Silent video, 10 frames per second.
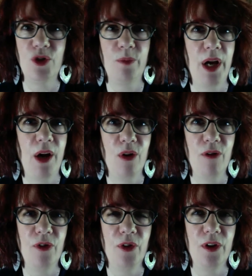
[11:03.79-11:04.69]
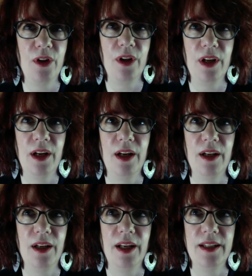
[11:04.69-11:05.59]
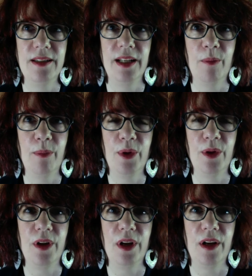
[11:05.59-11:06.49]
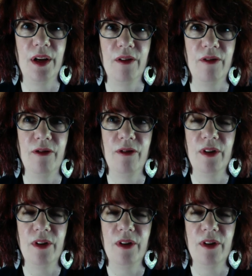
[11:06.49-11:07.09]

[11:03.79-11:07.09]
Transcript: powerful example of